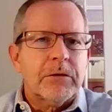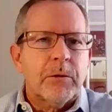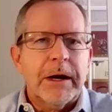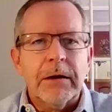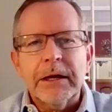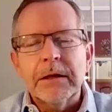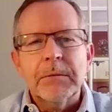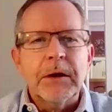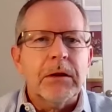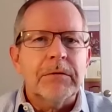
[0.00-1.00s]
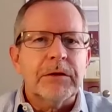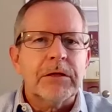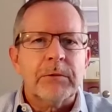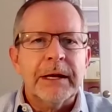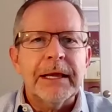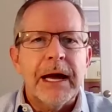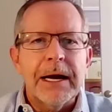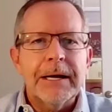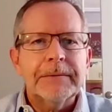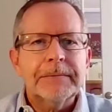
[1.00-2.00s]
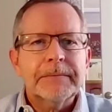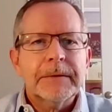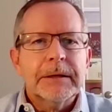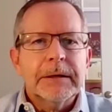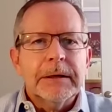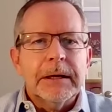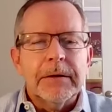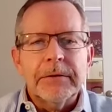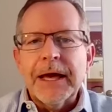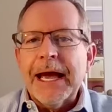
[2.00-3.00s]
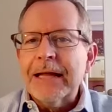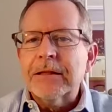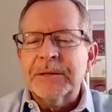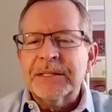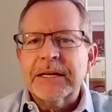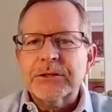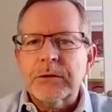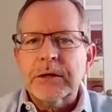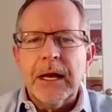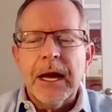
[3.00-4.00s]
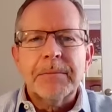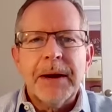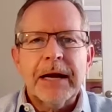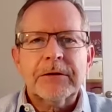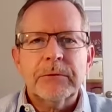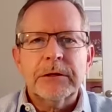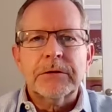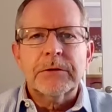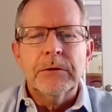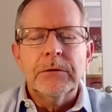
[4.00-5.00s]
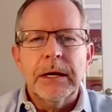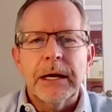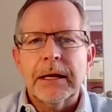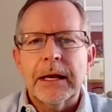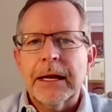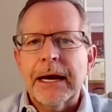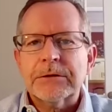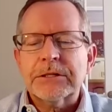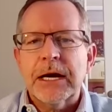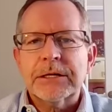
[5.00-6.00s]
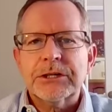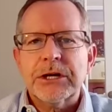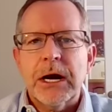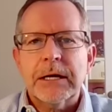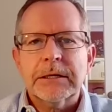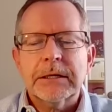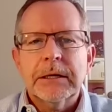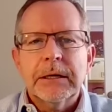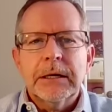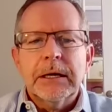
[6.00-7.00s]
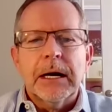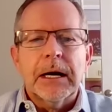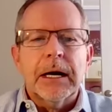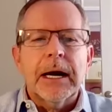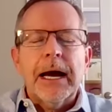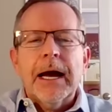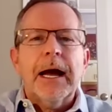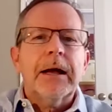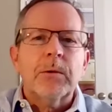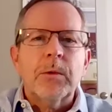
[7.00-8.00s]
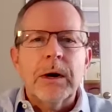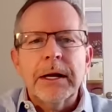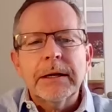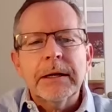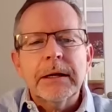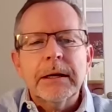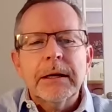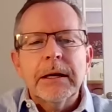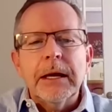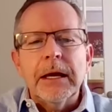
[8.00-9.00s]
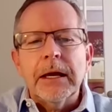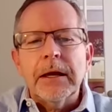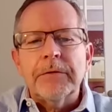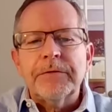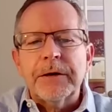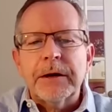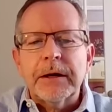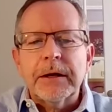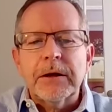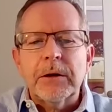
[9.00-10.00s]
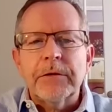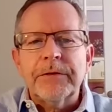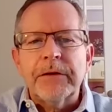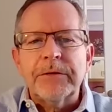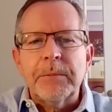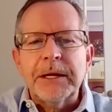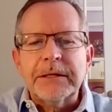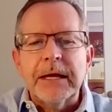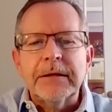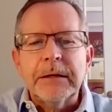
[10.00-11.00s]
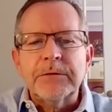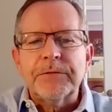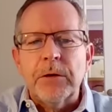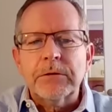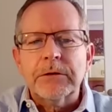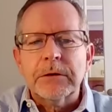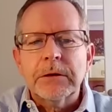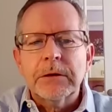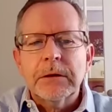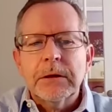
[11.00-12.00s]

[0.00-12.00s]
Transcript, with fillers: of squarely in the middle of the three line. Uh, they had the potential to climb back to a two and an outside shot uh, mm-hmm. at, at, a one if uh, you know if, if the Big Ten teams faltered.